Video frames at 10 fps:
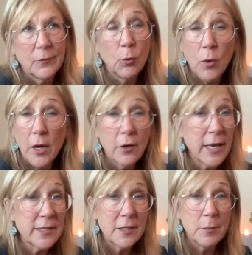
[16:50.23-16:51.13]
No water
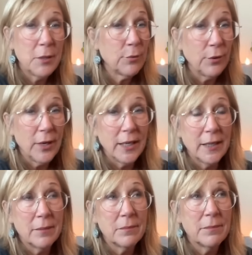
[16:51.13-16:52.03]
has to be thrown on
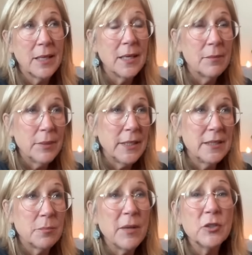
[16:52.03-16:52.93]
him, but
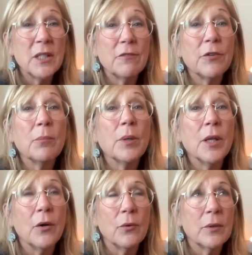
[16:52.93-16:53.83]
he's melting from
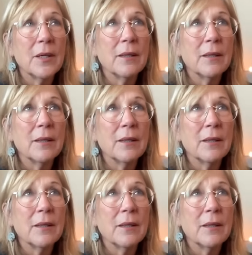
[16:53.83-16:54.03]
below.